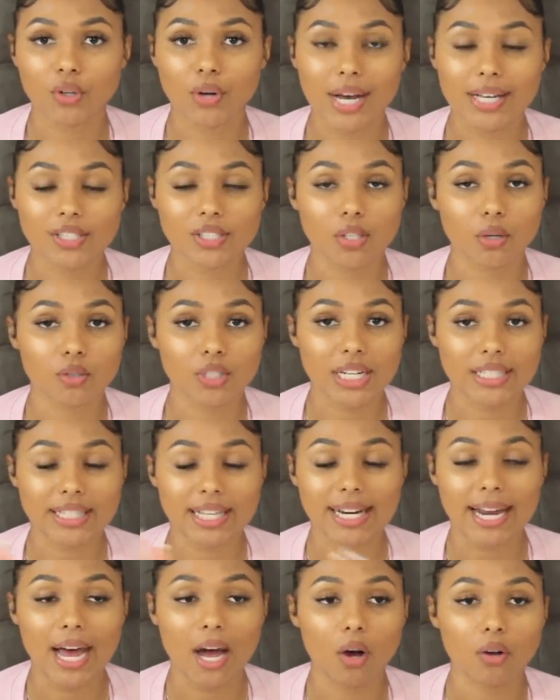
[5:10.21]
You guys can go check
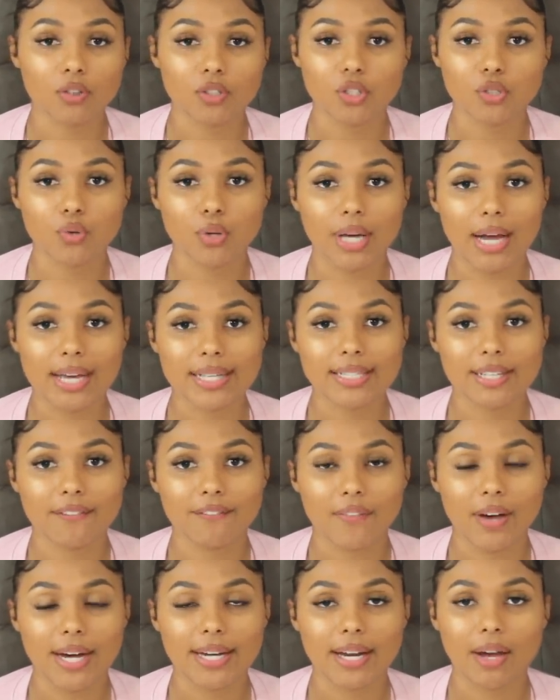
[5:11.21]
that out so you guys can
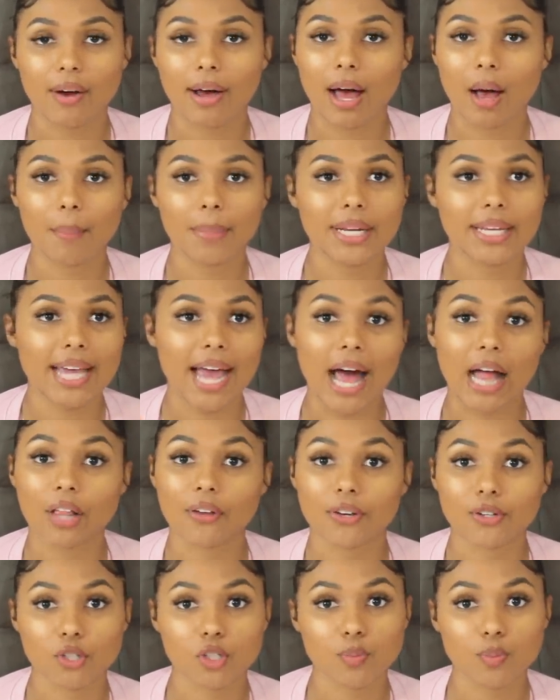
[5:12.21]
find out how many
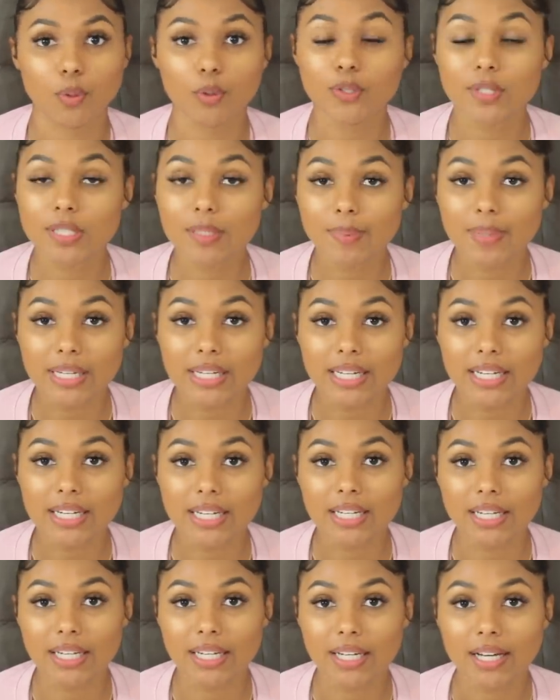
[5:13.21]
calories you're supposed to be
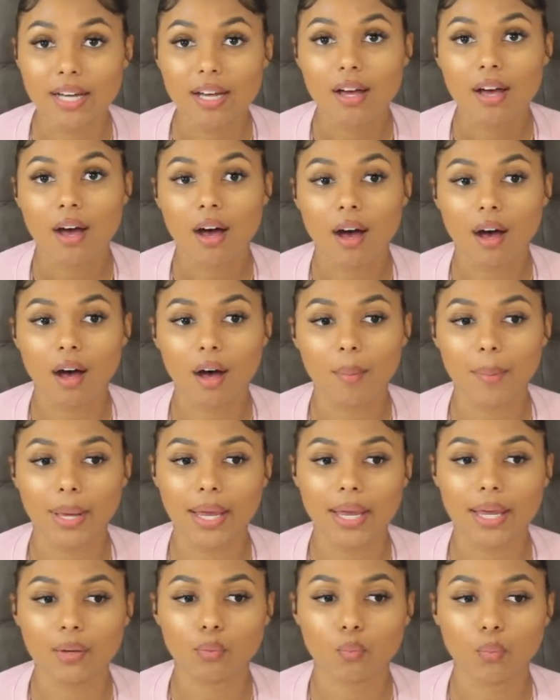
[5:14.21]
eating
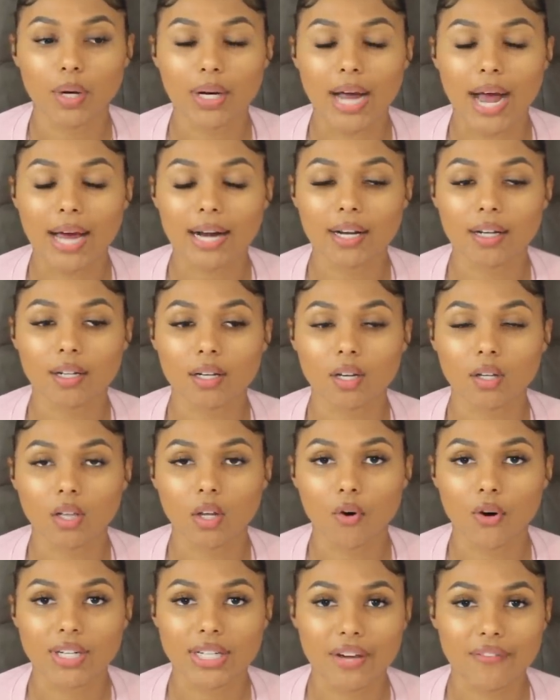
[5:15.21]
and what kind of
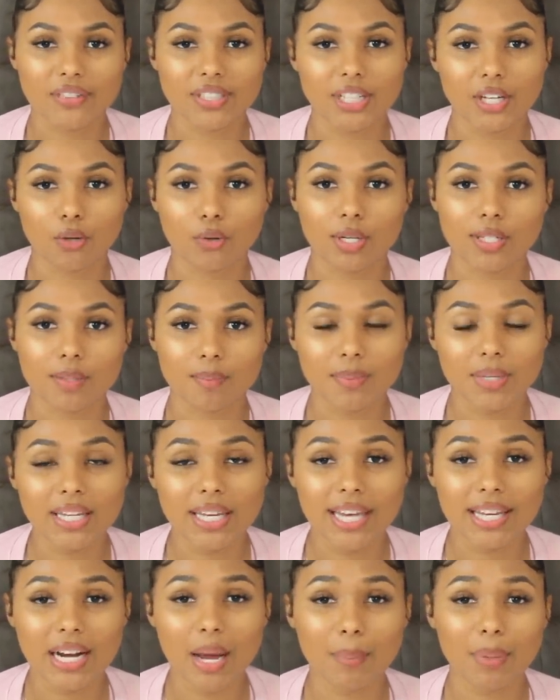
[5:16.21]
caloric deficit you need to
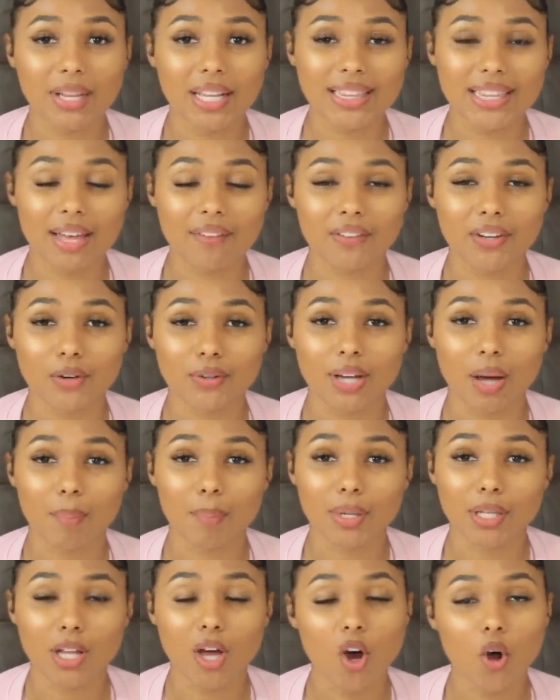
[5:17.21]
be in. I'm going to link that video
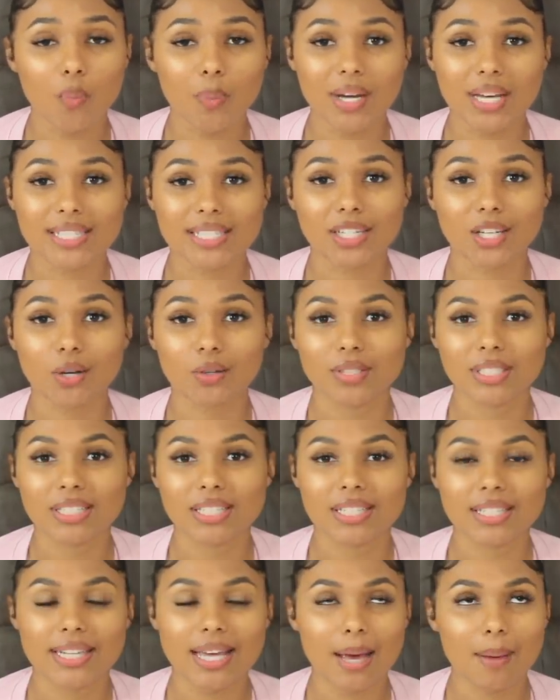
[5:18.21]
down below because it goes
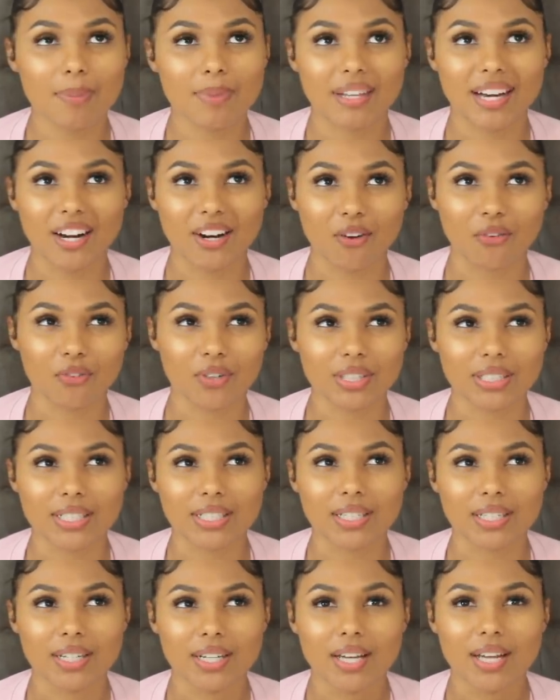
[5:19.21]
into depth, and I'm not
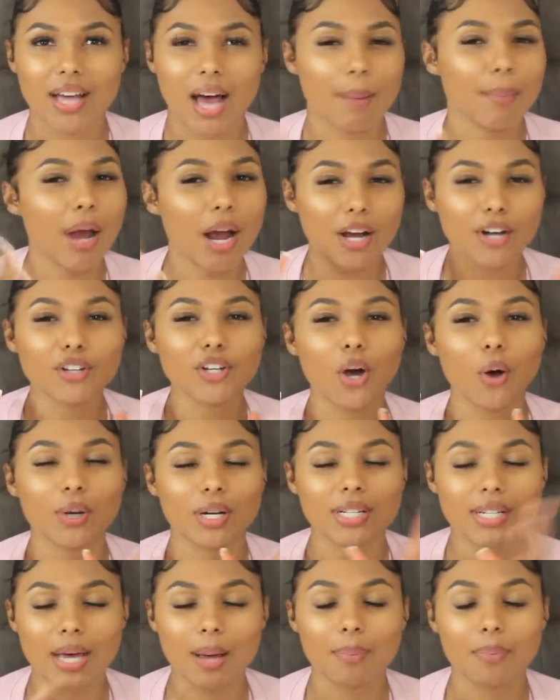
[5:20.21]
going to go
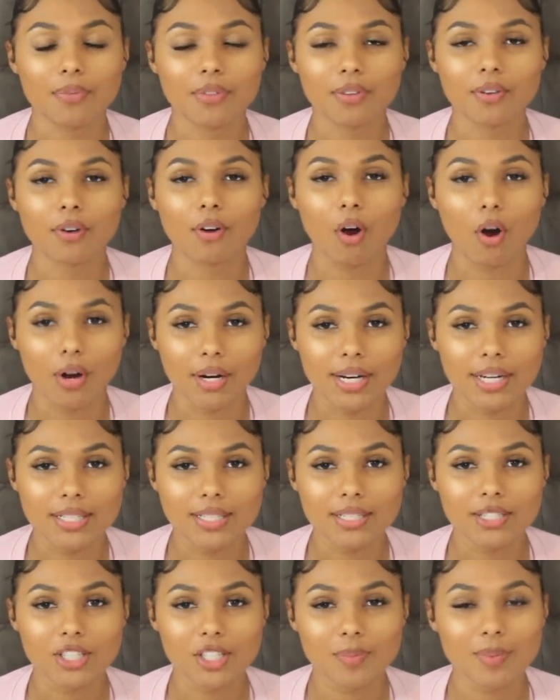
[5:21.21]
into depth on
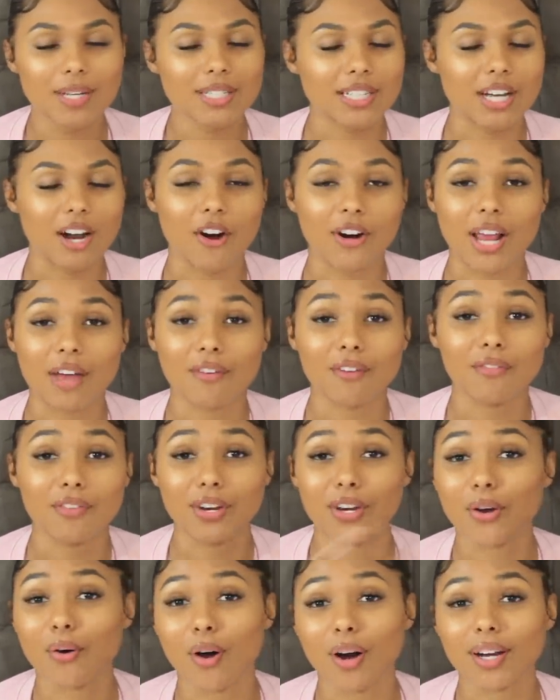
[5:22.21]
it just because I already have a
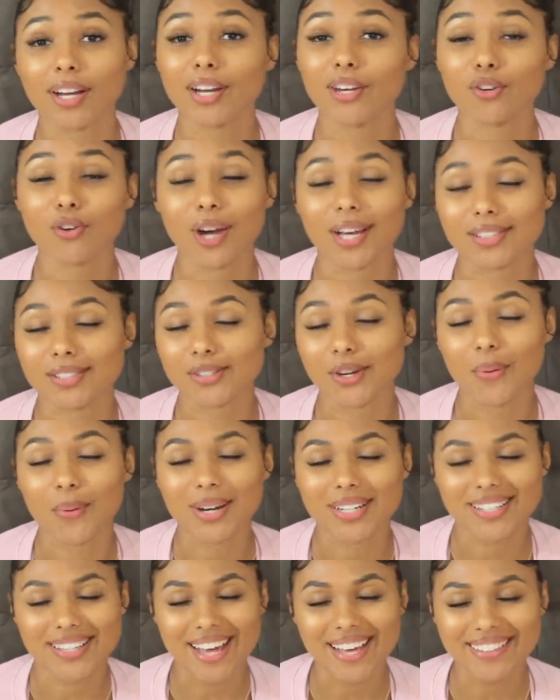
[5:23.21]
video on it and you guys can go
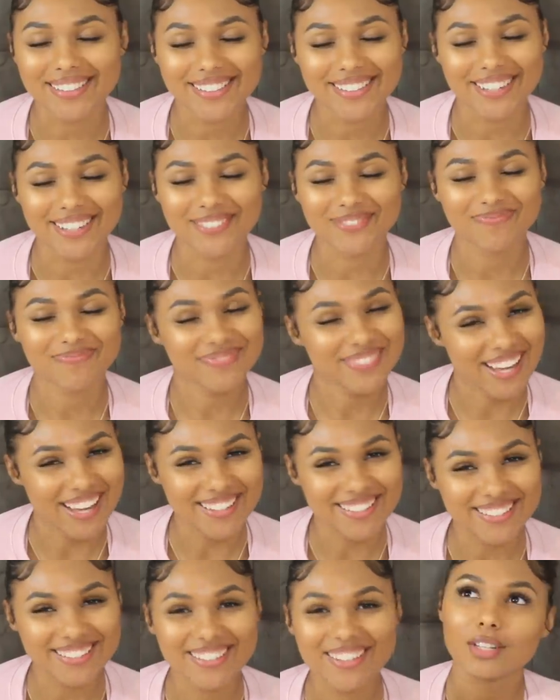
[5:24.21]
watch that. So
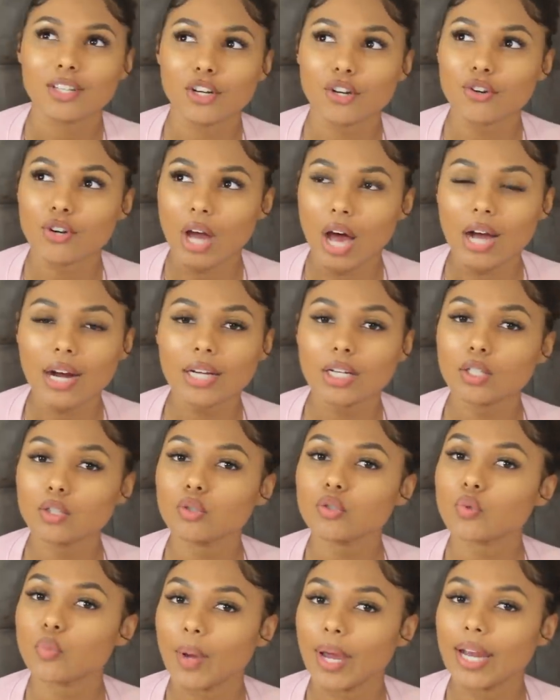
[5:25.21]
yes, you're not going
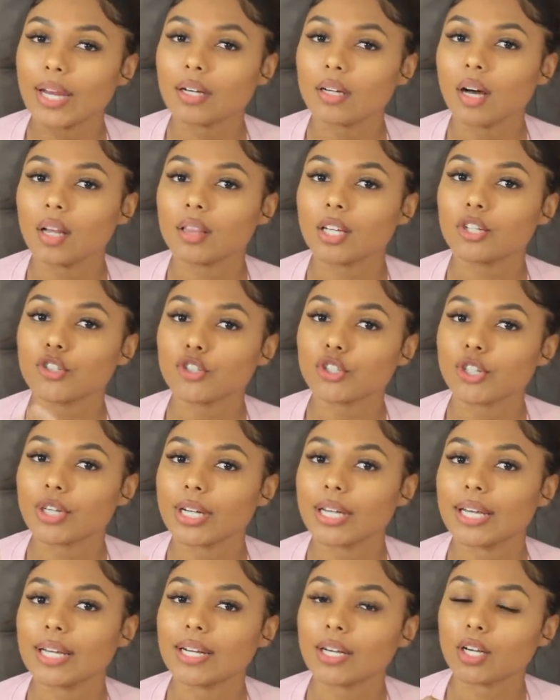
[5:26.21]
to lose weight unless you're
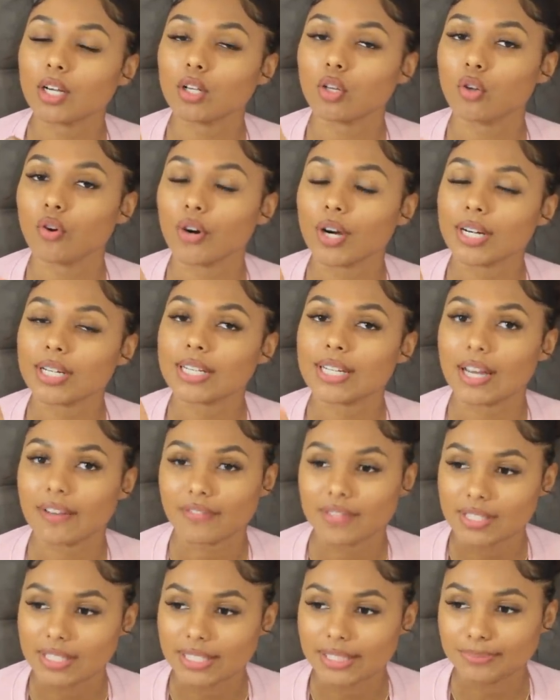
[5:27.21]
in a caloric
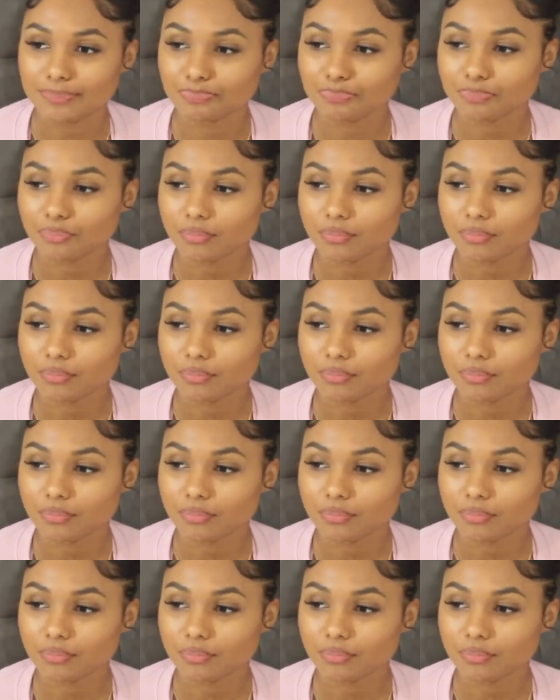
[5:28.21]
deficit.